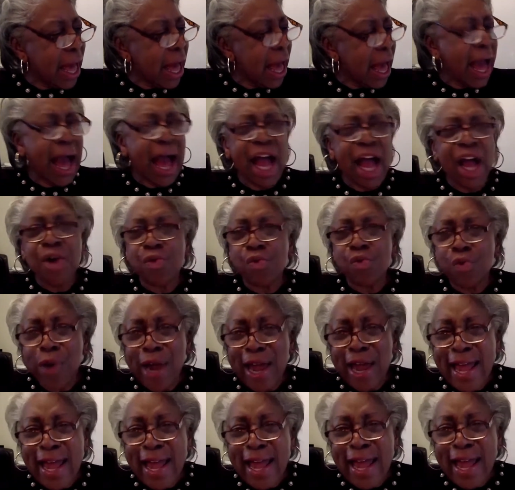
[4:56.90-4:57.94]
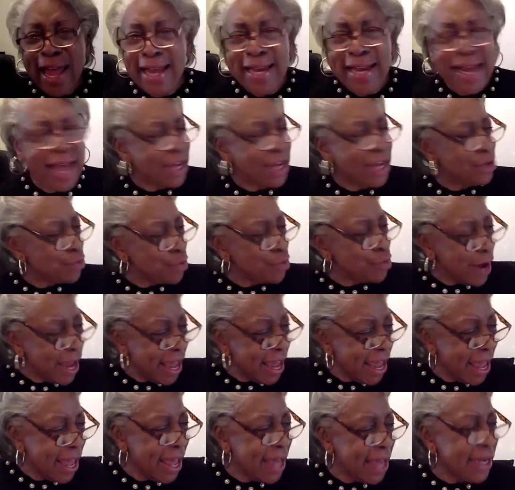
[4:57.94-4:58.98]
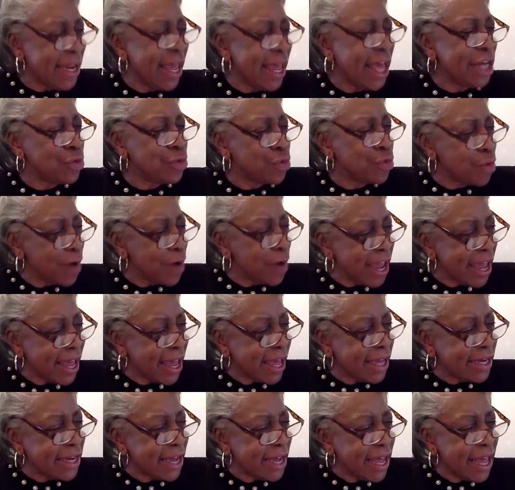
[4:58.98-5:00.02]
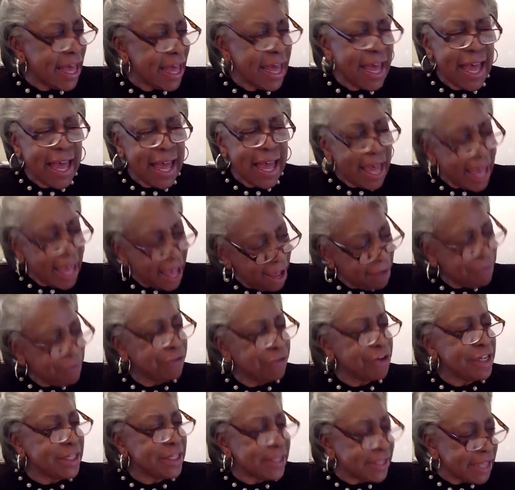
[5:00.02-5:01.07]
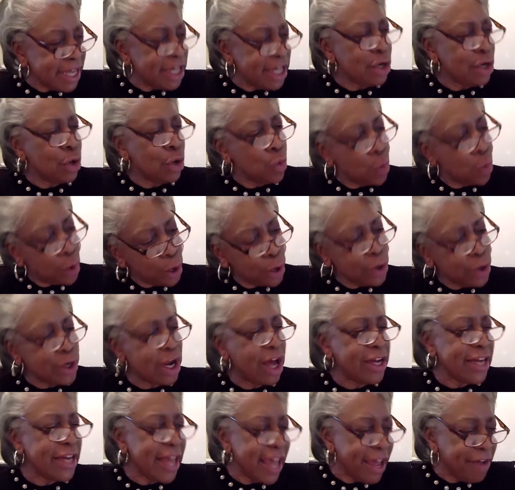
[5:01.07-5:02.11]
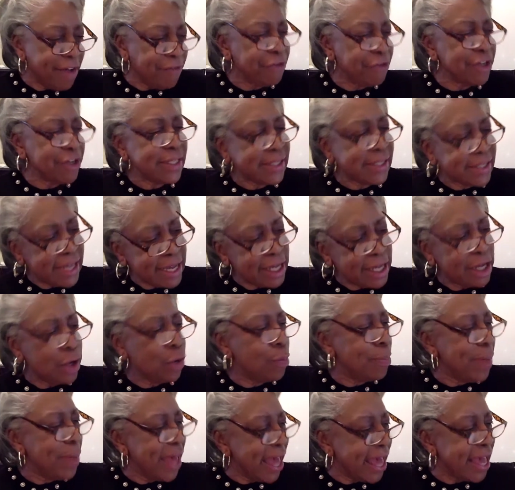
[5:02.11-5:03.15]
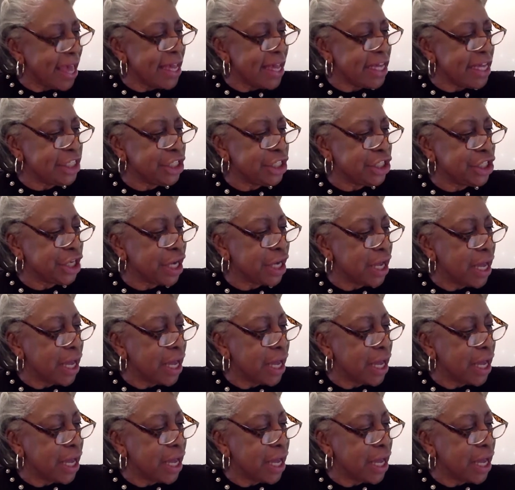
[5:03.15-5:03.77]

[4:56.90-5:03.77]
I read and read and read every single word on every single page.